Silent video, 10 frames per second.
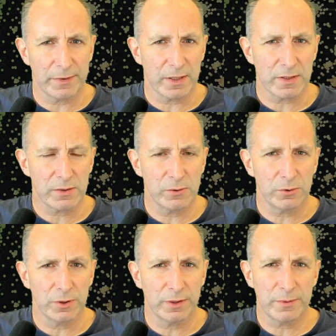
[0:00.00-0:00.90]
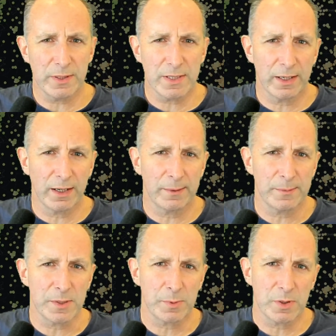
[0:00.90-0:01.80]
score. And the reason I am
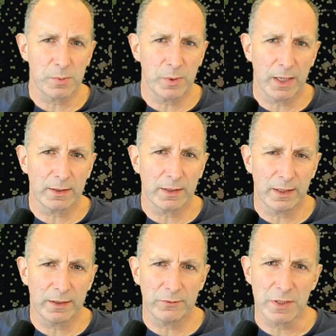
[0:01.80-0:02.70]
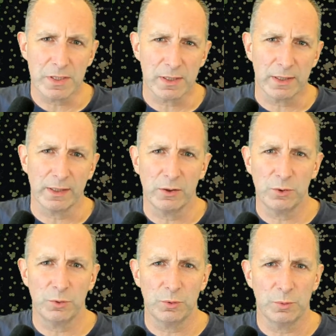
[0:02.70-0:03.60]
is because we had a client recently
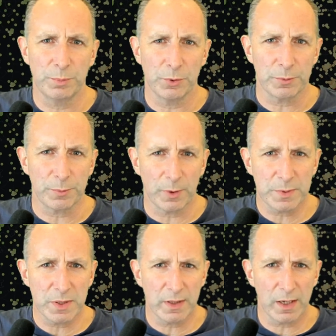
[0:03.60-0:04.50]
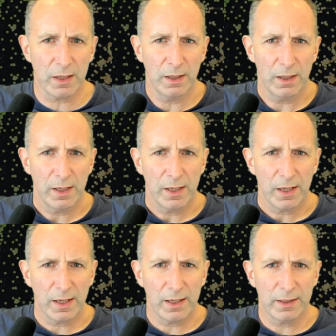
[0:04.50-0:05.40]
who bought a property there,
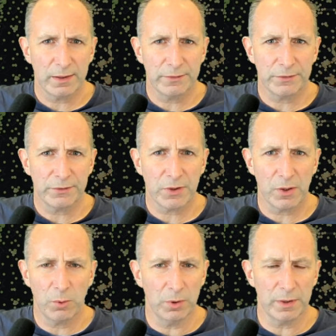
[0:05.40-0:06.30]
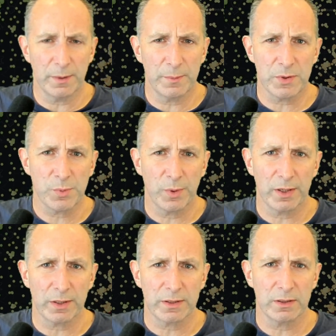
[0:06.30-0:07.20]
and all the numbers
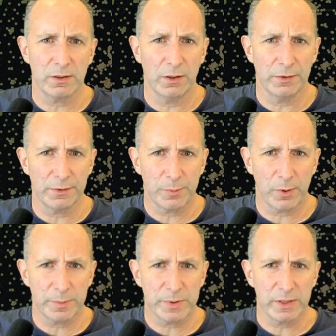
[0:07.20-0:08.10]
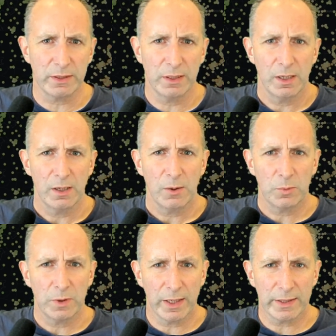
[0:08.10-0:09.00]
worked on the property.
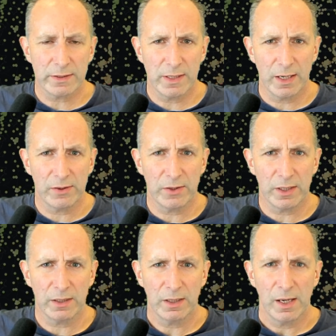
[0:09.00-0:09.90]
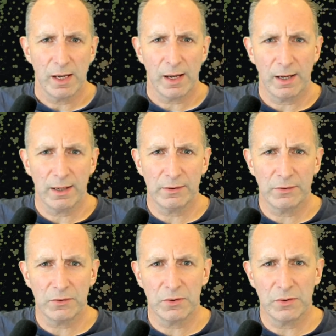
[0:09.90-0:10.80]
We liked the area,
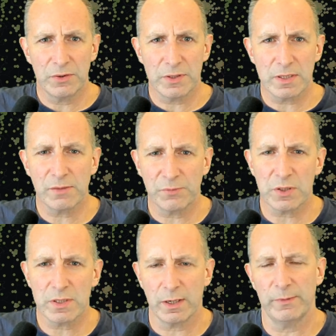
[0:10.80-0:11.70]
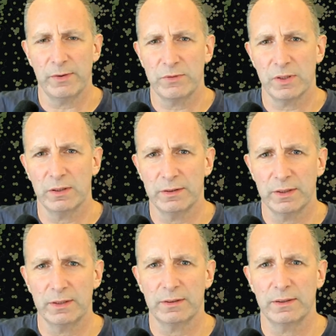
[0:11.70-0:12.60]
and this is the first time I've done
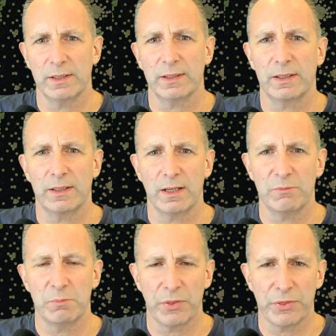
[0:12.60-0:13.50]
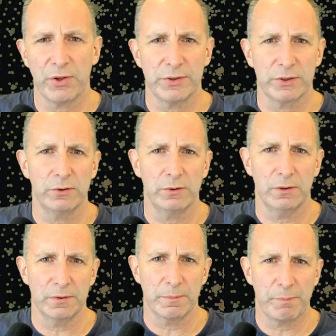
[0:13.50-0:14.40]
like a kind of
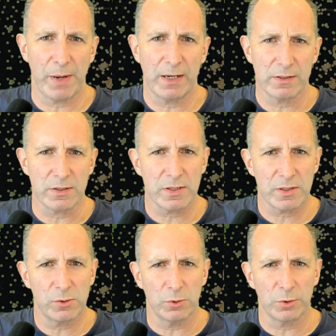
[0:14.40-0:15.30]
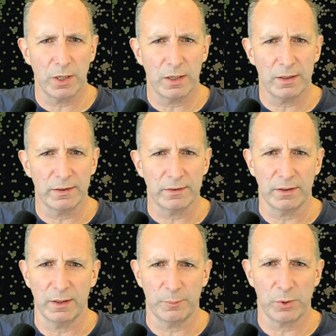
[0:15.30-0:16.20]
methodical, balanced scorecard
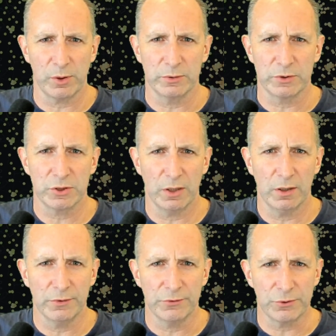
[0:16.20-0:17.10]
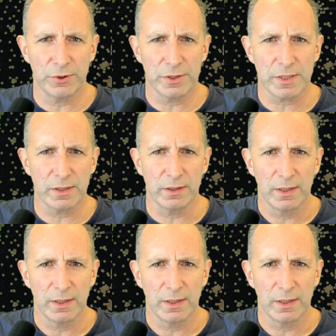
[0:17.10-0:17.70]
approach on Droylesden.